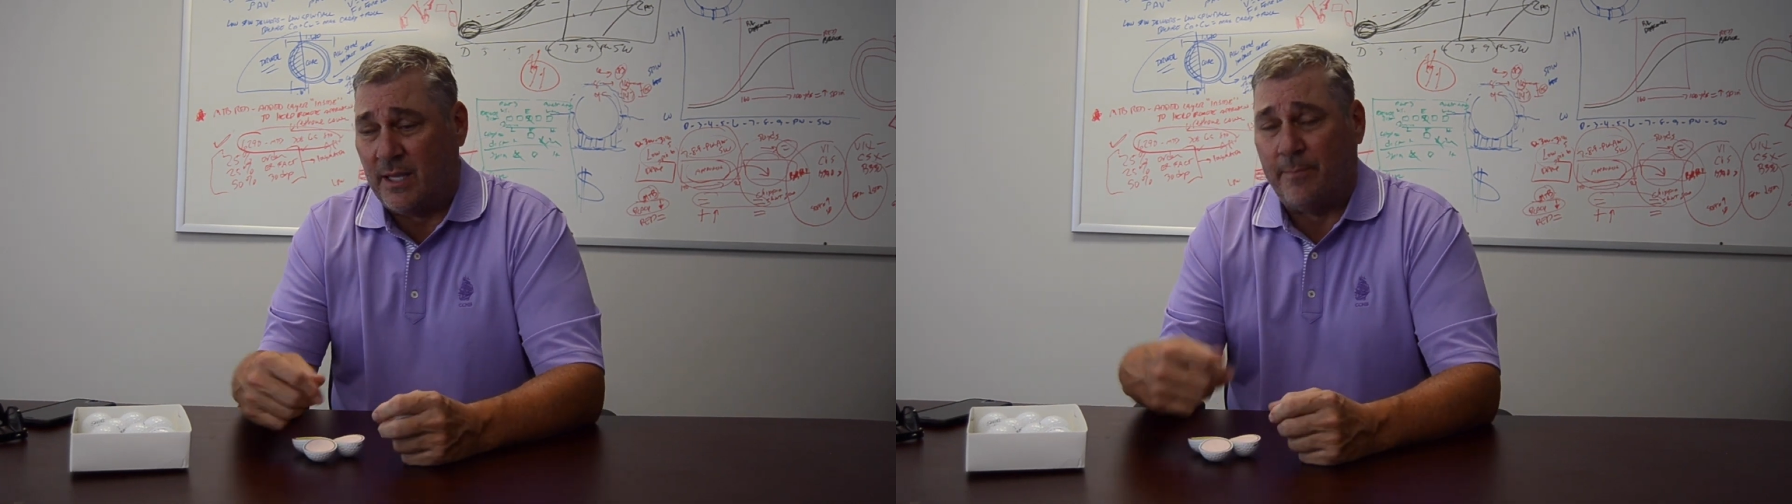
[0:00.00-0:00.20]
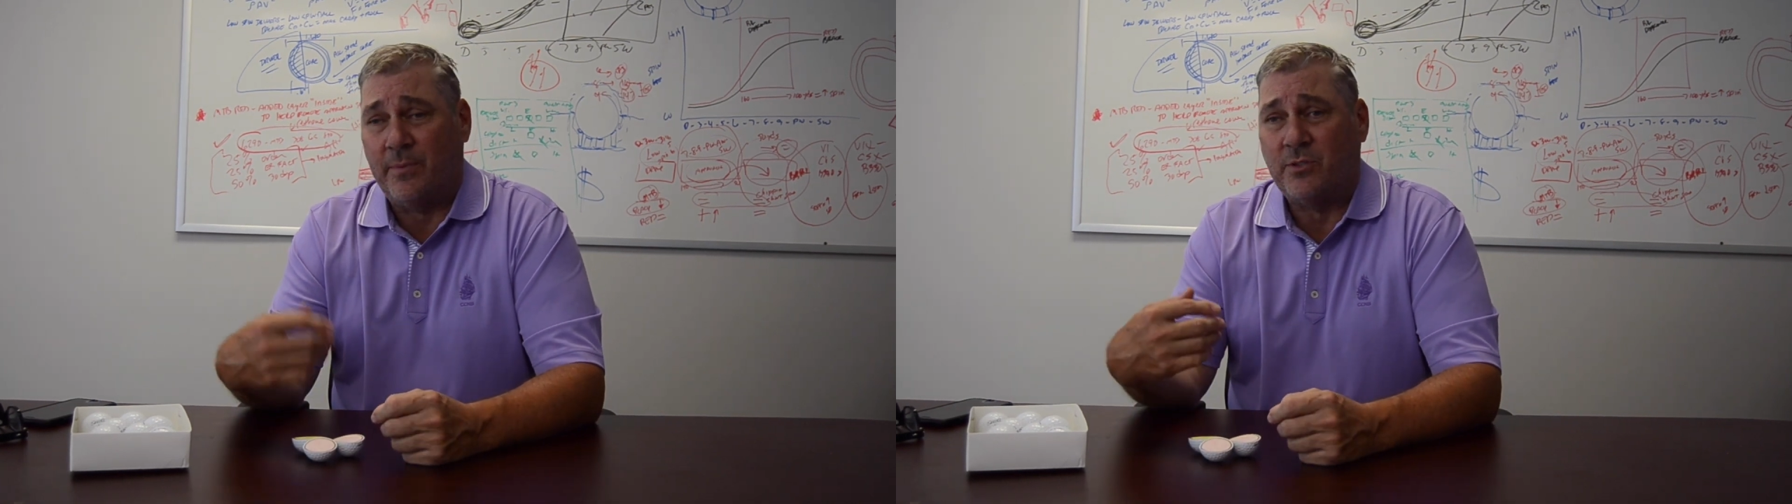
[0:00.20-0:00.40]

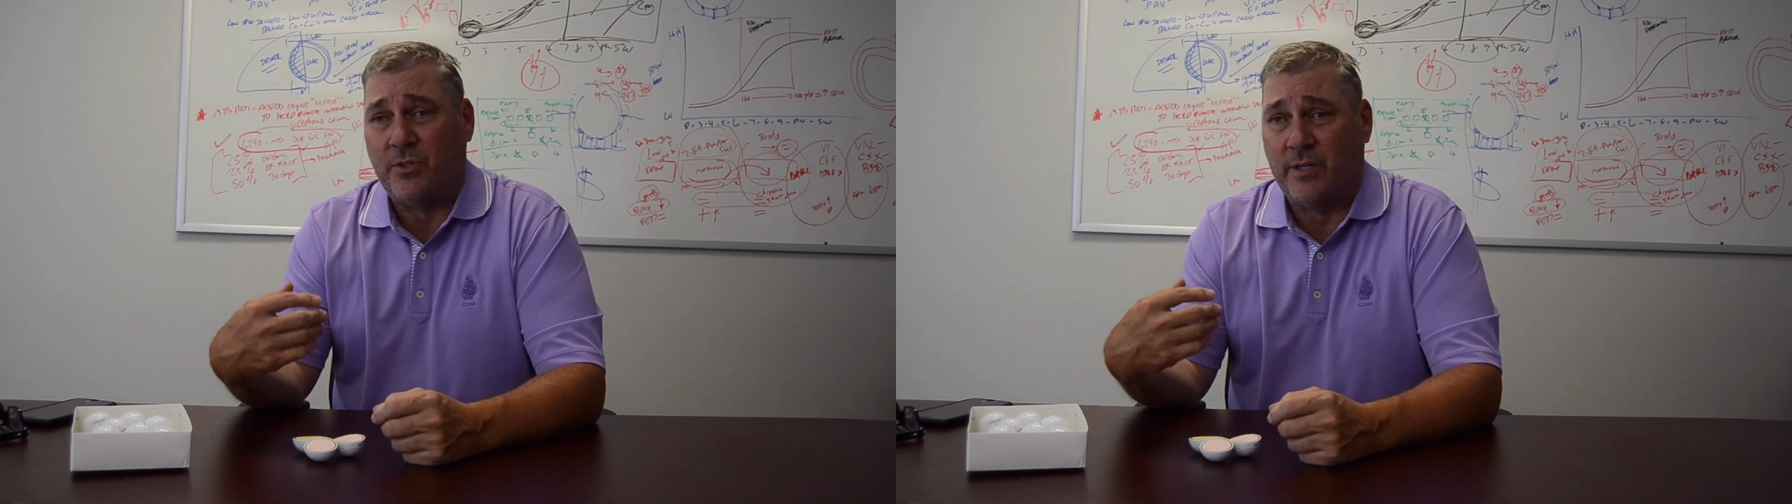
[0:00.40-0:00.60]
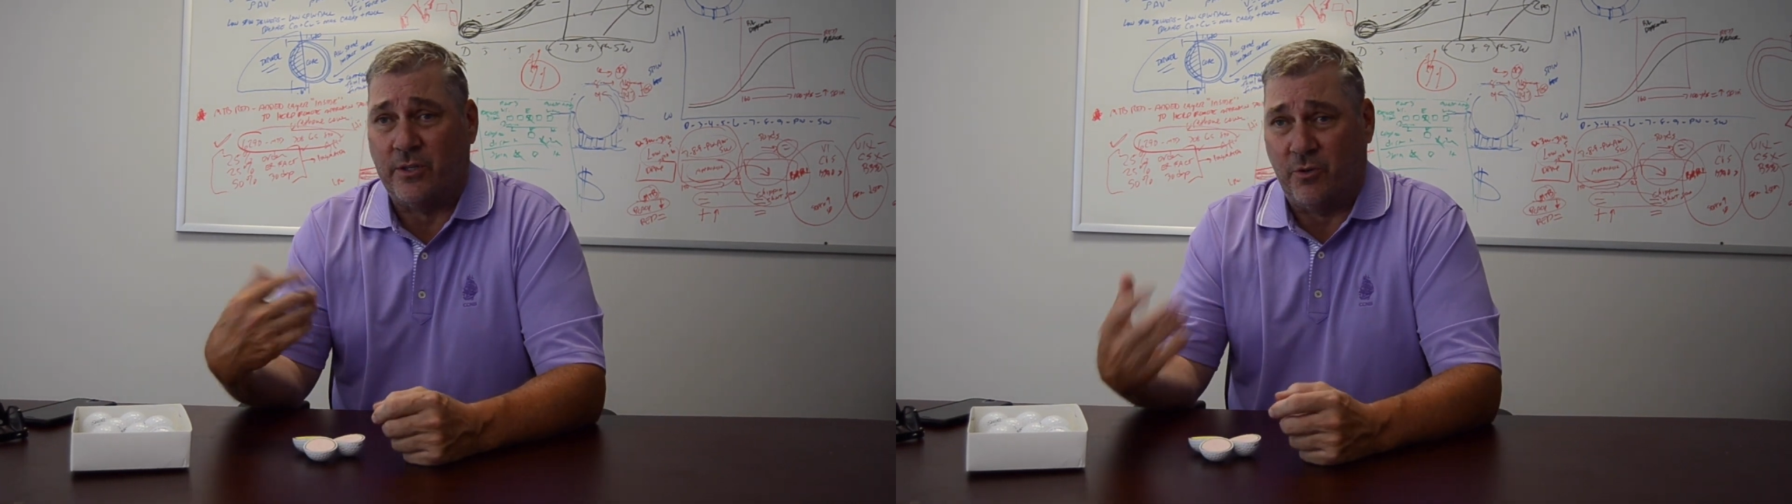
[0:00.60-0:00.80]

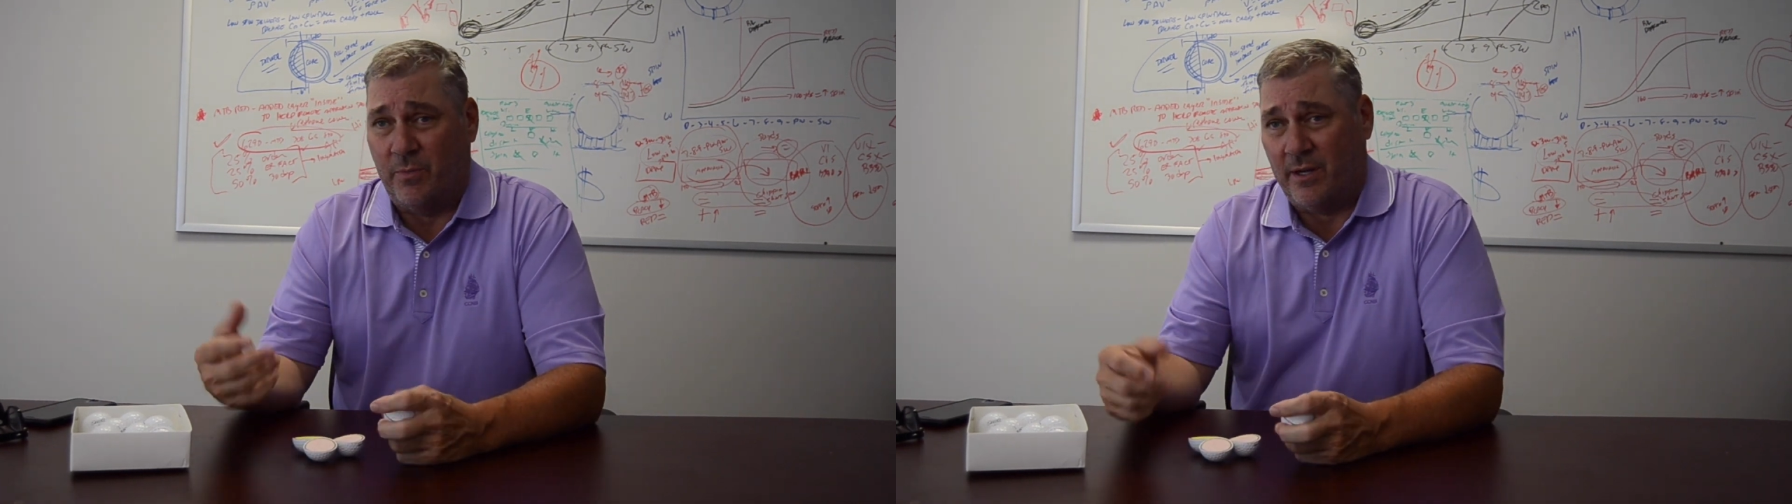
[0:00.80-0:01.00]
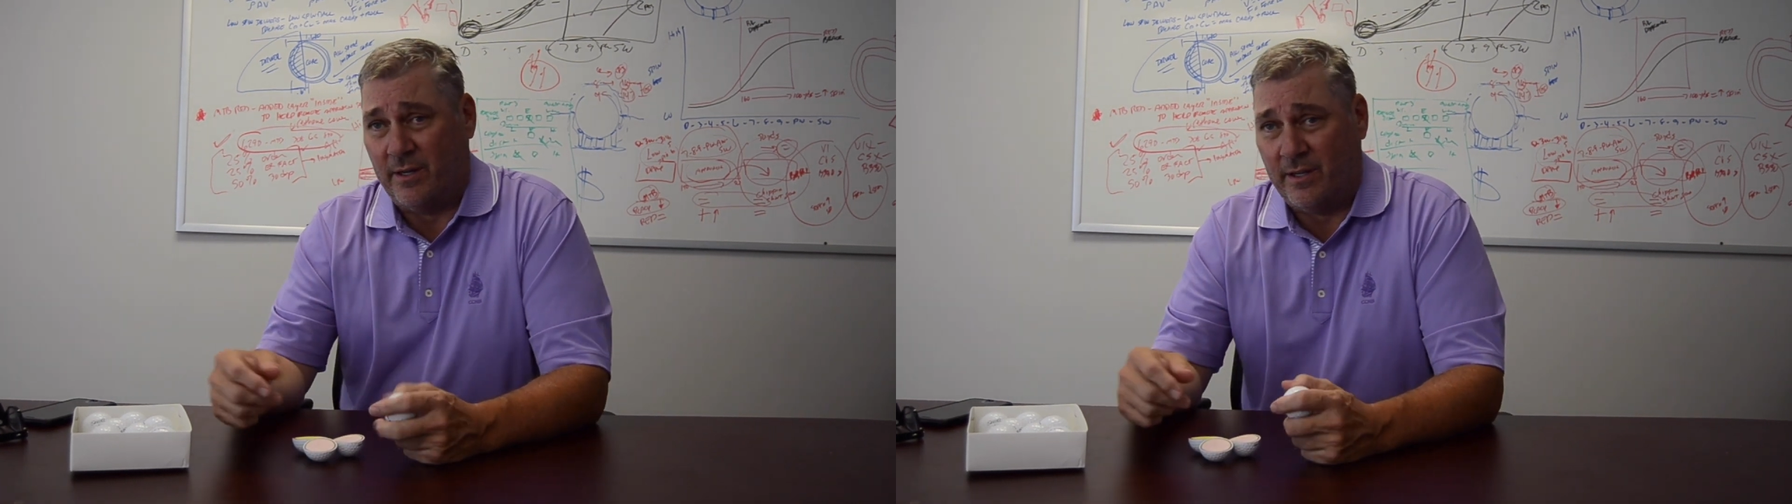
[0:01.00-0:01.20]
temperature and
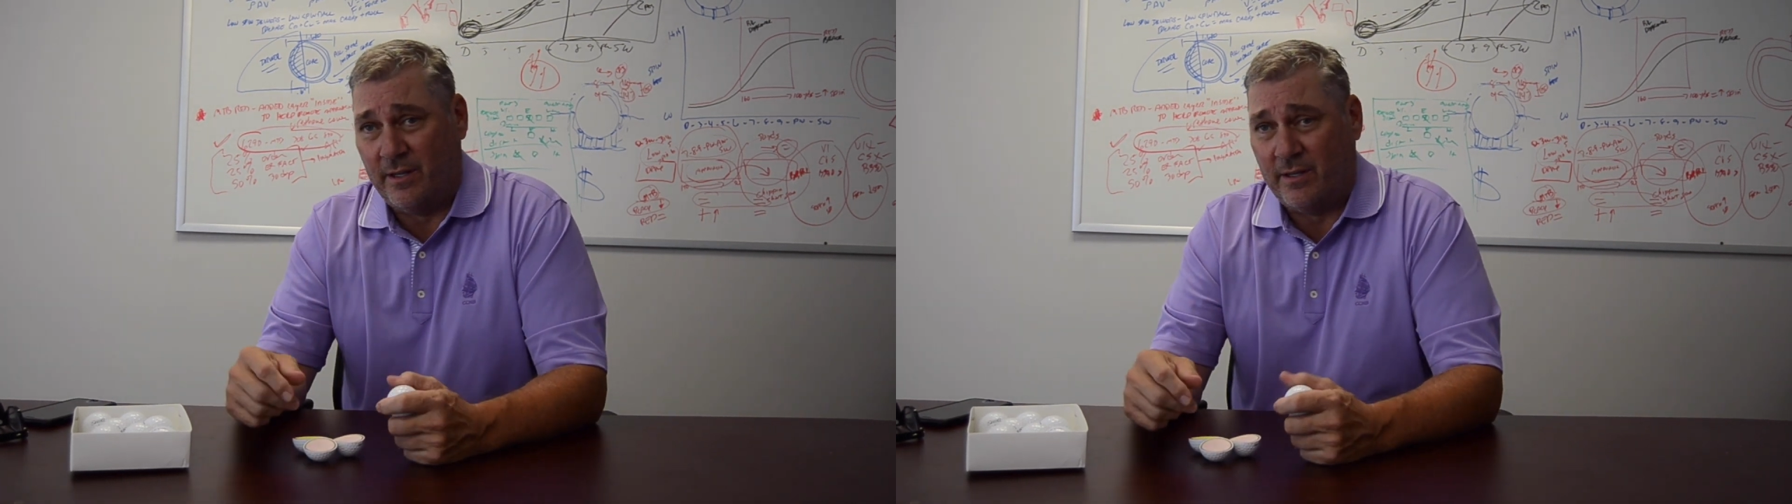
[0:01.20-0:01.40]
humidity,